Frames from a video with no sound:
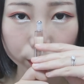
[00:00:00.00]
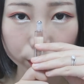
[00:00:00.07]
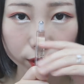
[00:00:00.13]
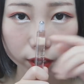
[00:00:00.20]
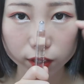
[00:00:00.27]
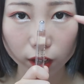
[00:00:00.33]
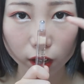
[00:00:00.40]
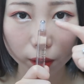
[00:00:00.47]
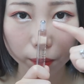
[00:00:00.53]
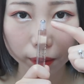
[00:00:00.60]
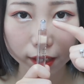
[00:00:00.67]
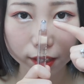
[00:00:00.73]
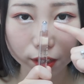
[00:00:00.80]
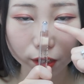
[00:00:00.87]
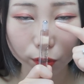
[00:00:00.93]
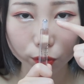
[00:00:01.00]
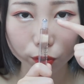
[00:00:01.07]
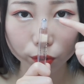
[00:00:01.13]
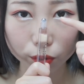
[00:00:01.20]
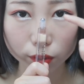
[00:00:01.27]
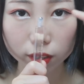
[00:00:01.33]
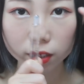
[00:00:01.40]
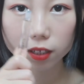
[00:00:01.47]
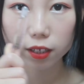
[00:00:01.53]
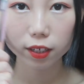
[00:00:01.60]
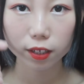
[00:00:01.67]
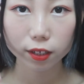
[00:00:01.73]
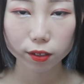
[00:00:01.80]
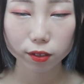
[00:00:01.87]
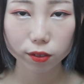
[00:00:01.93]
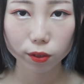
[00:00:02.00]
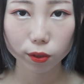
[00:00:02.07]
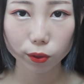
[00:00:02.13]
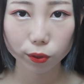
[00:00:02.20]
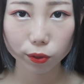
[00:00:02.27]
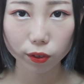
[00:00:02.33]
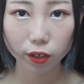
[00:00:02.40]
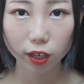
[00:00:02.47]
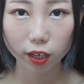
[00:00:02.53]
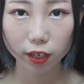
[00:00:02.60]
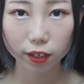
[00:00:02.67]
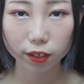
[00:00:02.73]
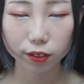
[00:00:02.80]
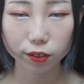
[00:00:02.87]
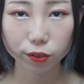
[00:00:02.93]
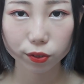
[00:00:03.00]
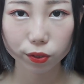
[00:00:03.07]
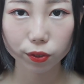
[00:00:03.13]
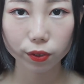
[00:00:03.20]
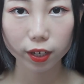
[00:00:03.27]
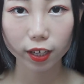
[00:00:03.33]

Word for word: So the top is a roller, so you can roll